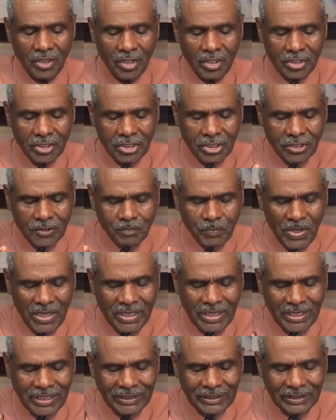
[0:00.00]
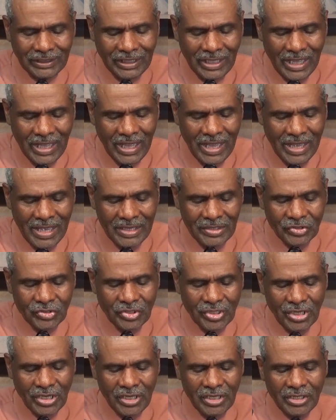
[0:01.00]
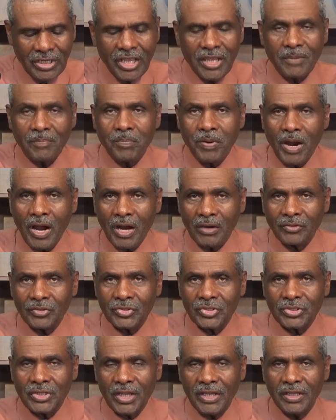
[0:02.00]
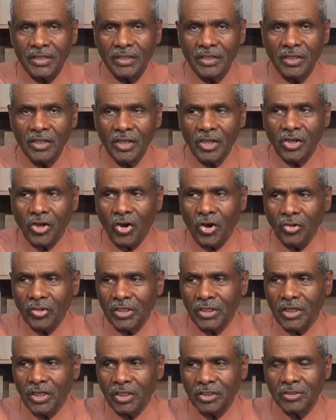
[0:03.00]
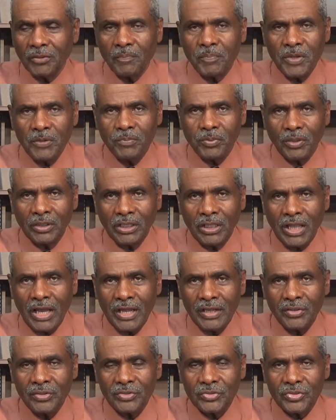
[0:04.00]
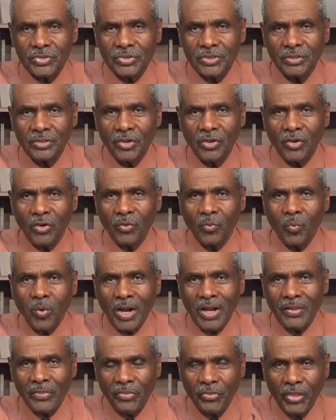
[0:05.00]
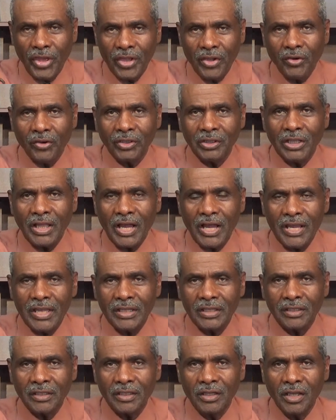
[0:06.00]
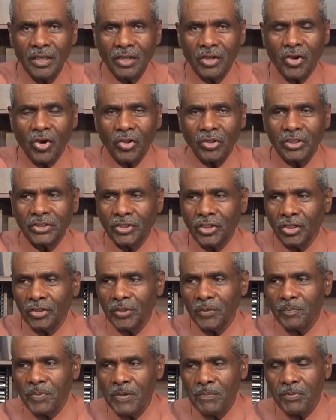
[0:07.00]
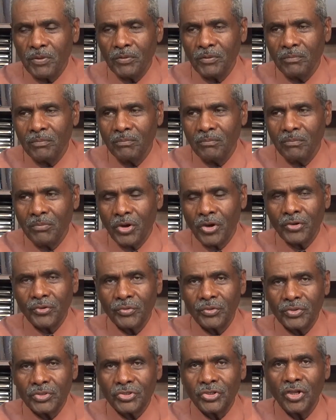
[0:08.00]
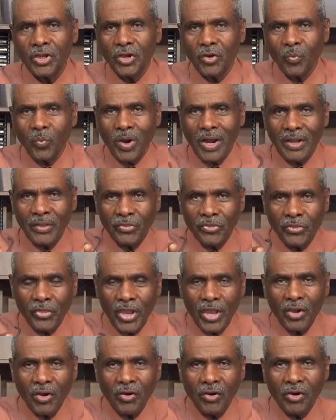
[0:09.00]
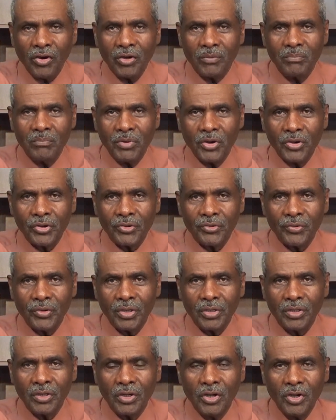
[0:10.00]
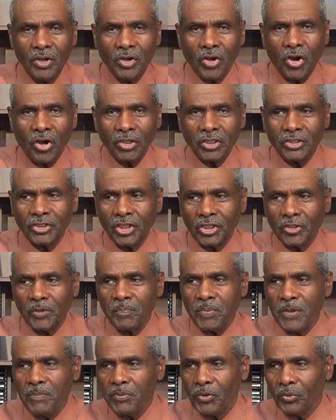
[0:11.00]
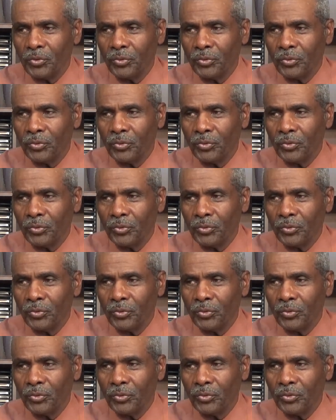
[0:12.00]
speaking lies in hypocrisy, calling other people liars while they are lying, calling other people murderers while they are a murderer, calling other people